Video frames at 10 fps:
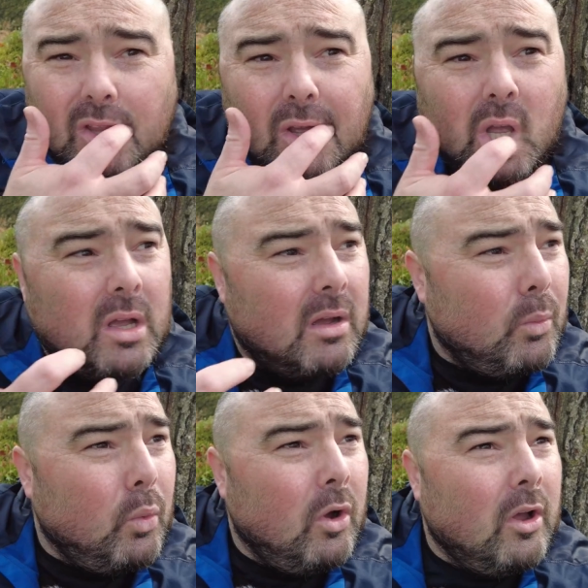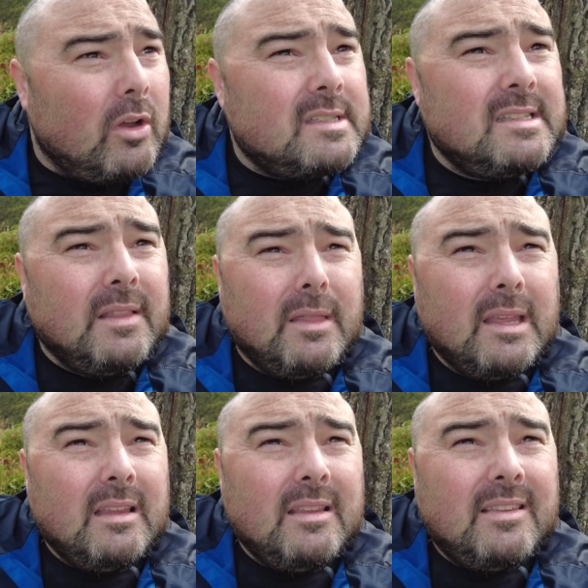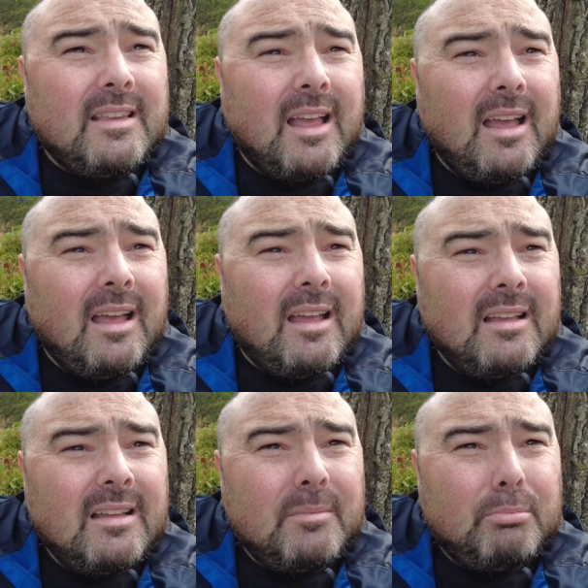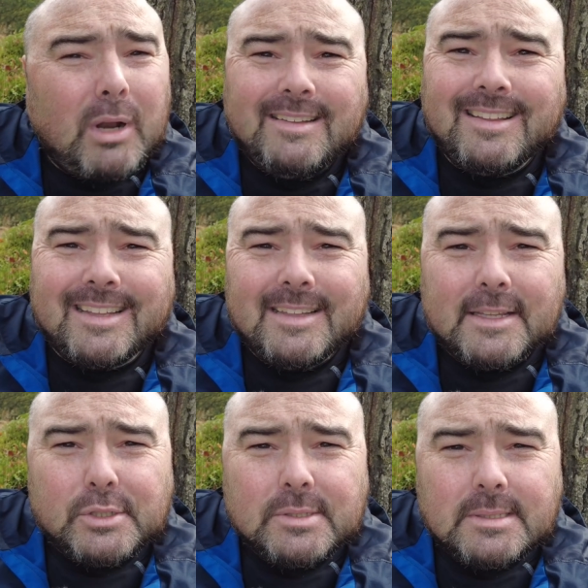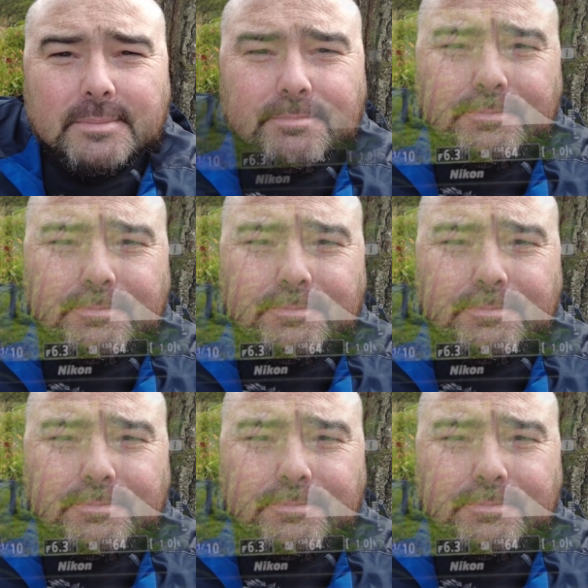that works in these brighter conditions.